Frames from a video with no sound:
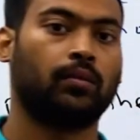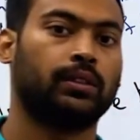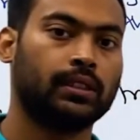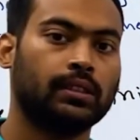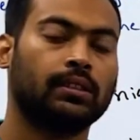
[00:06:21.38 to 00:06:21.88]

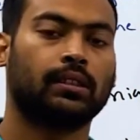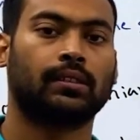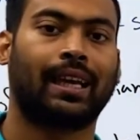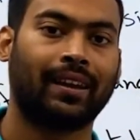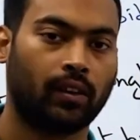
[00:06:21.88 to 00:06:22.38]
which is the
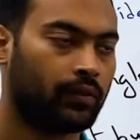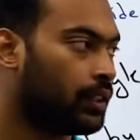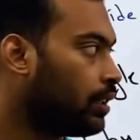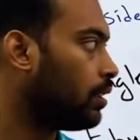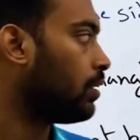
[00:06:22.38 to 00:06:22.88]
side of
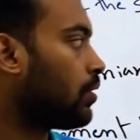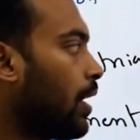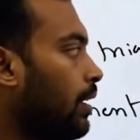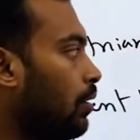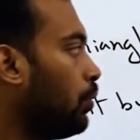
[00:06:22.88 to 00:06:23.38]
the
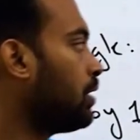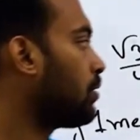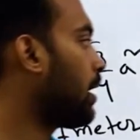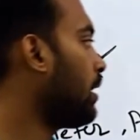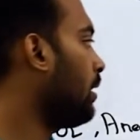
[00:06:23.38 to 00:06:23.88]
triangle. Which
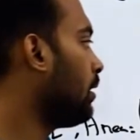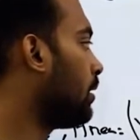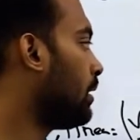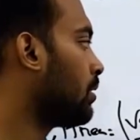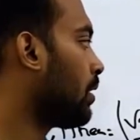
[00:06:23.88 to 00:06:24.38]
triangle?
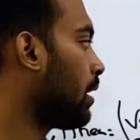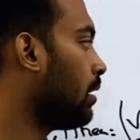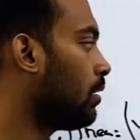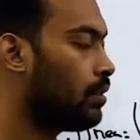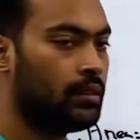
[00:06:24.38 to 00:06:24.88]
This
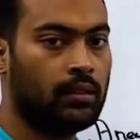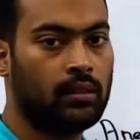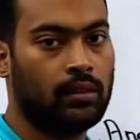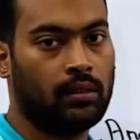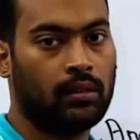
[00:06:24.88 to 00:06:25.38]
triangle.
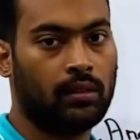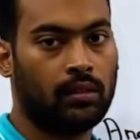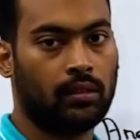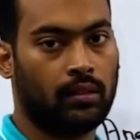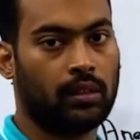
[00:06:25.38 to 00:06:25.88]

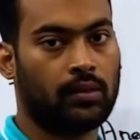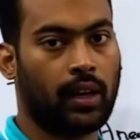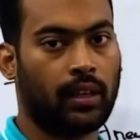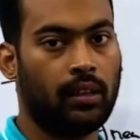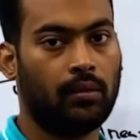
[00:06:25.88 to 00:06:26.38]
The
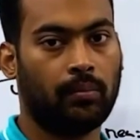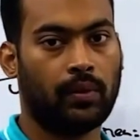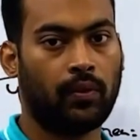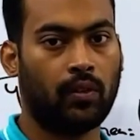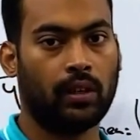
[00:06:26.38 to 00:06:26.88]
triangle
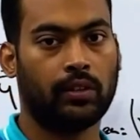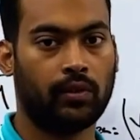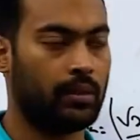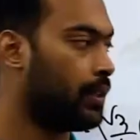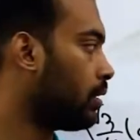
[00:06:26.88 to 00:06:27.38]
before
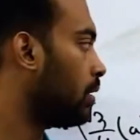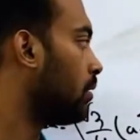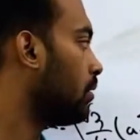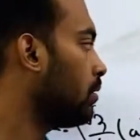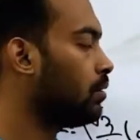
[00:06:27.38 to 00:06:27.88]
increment.
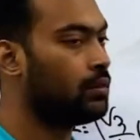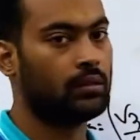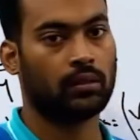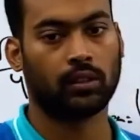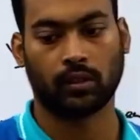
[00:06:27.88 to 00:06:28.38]

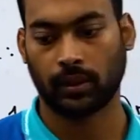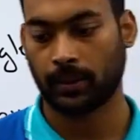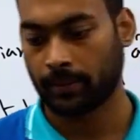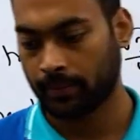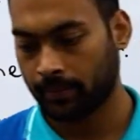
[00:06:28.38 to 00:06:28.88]
Okay,
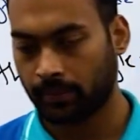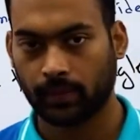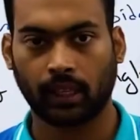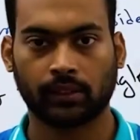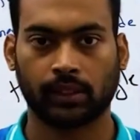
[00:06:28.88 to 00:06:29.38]

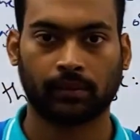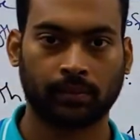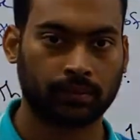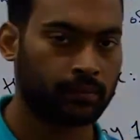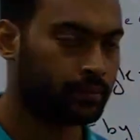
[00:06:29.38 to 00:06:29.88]
that's it.